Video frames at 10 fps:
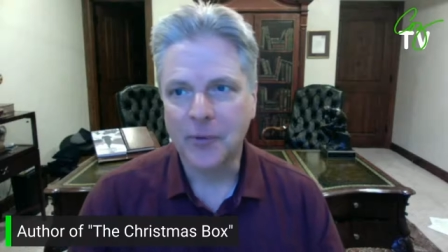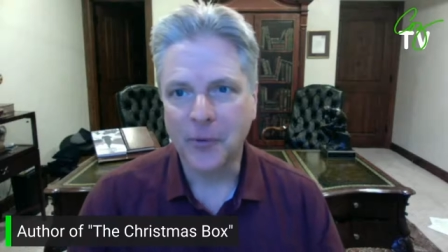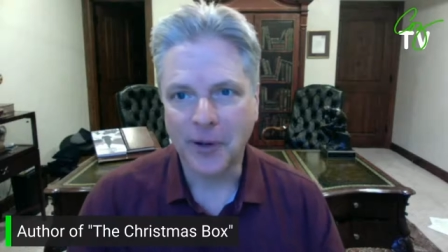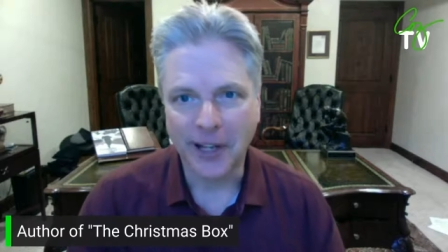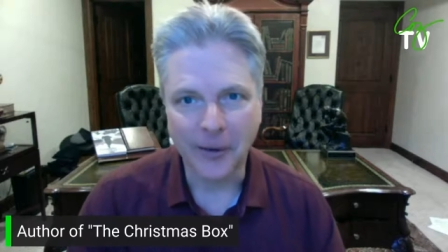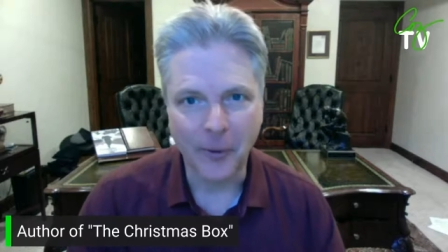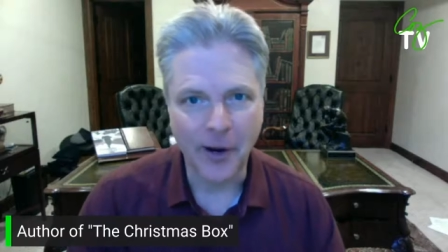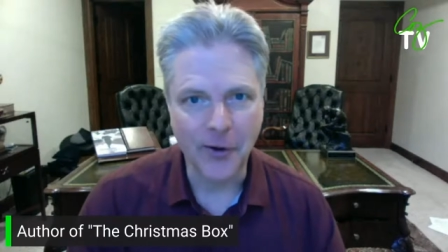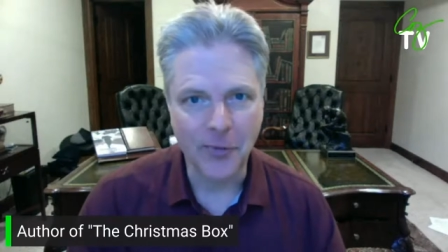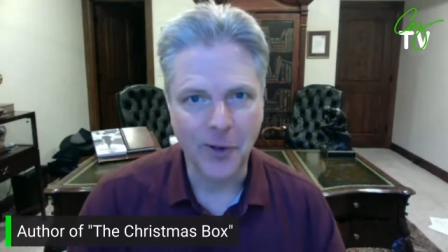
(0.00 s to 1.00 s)
when I get
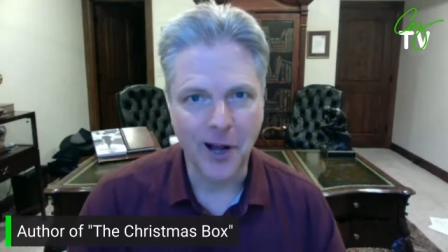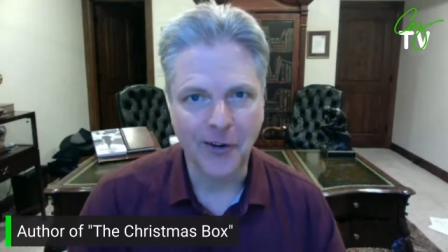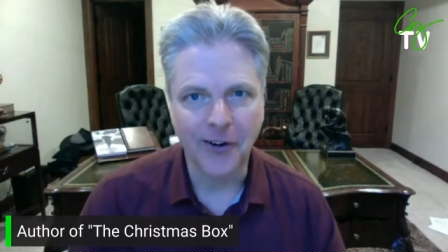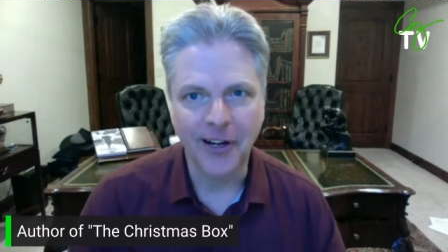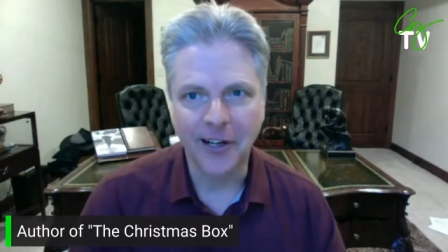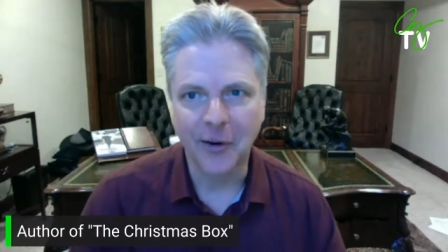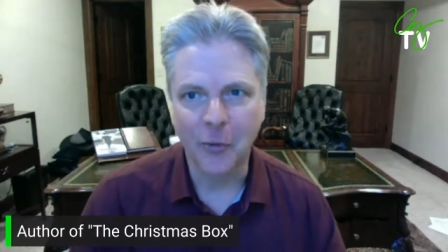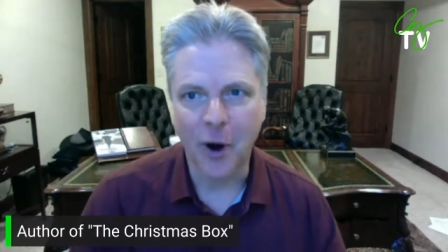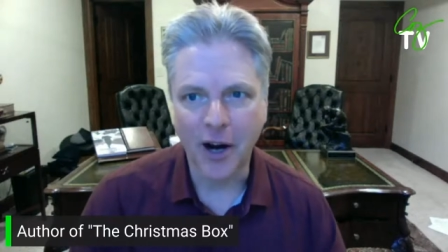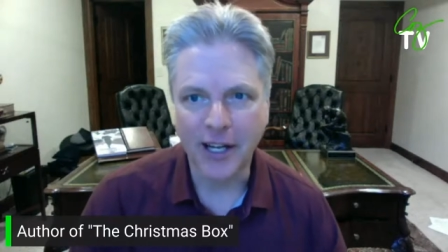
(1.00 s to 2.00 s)
writer's block, right? I go
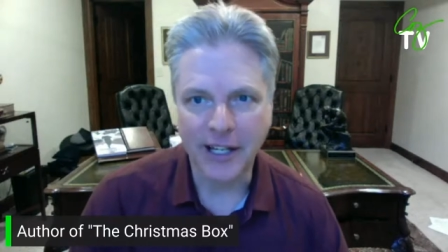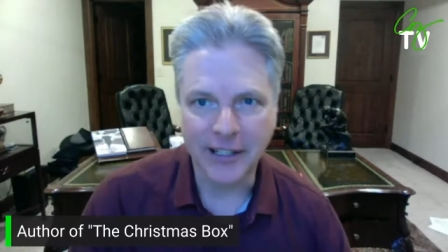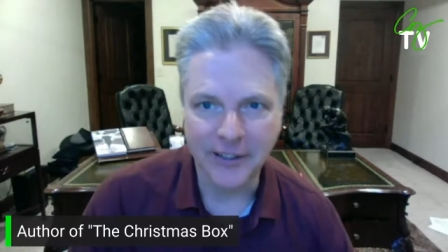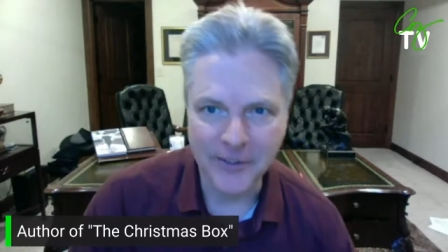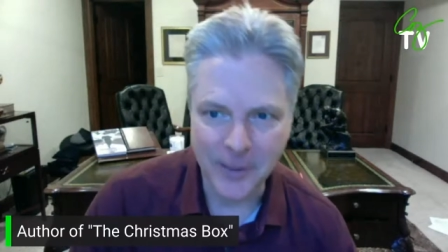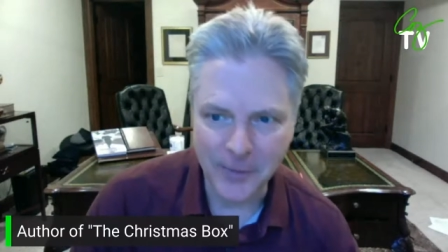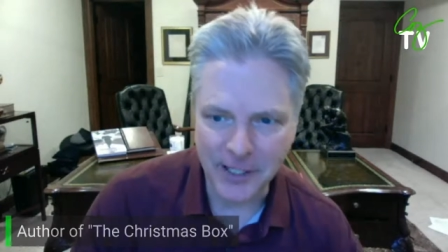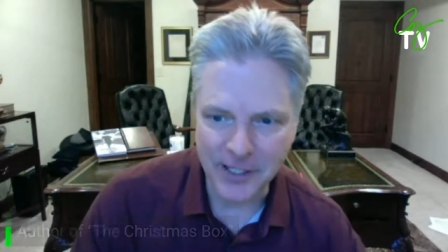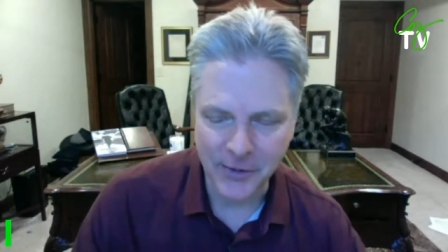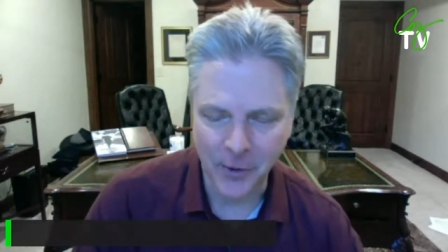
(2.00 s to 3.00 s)
walking. There's something,
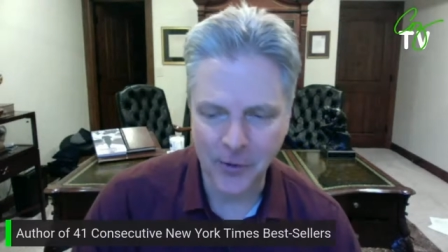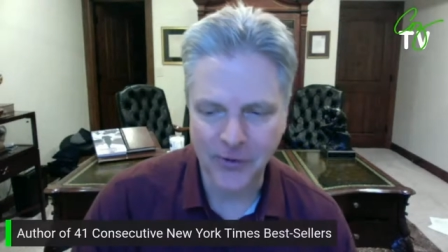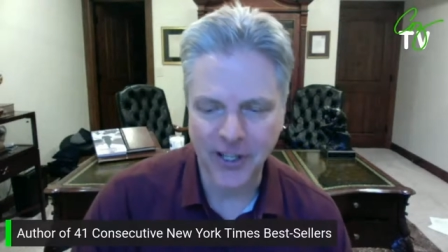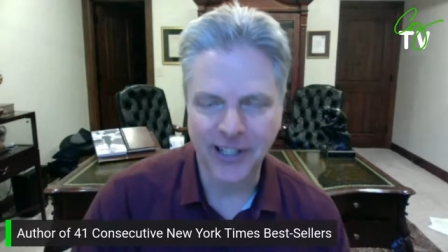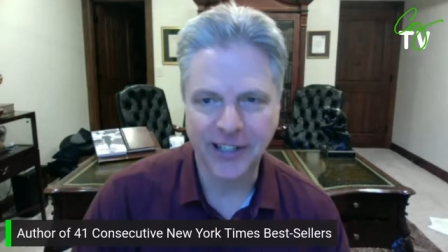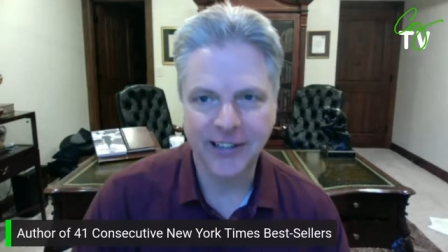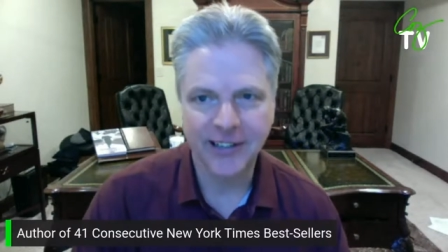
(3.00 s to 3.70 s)
as Thoreau set.